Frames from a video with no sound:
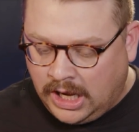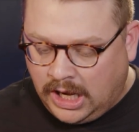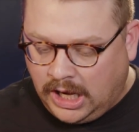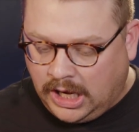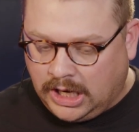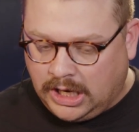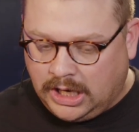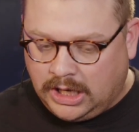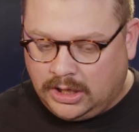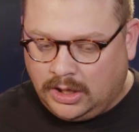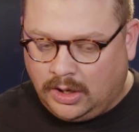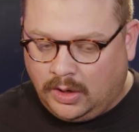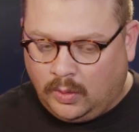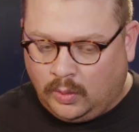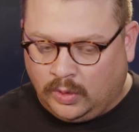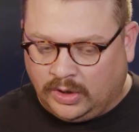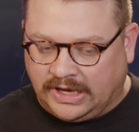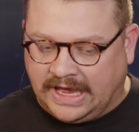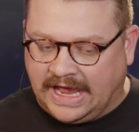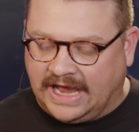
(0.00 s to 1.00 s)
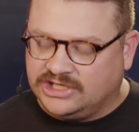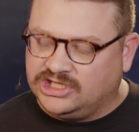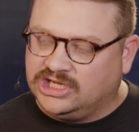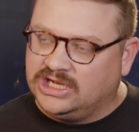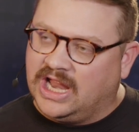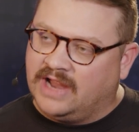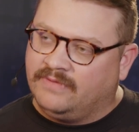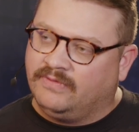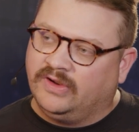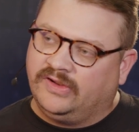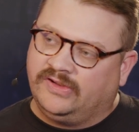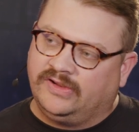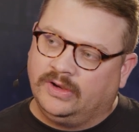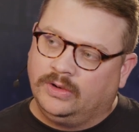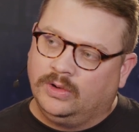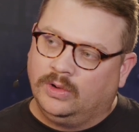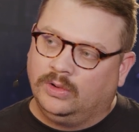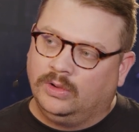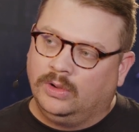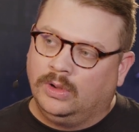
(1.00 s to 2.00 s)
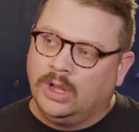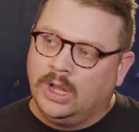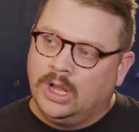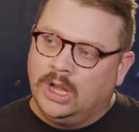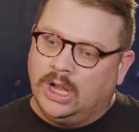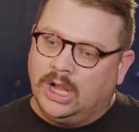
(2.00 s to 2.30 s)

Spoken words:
and we're catching every single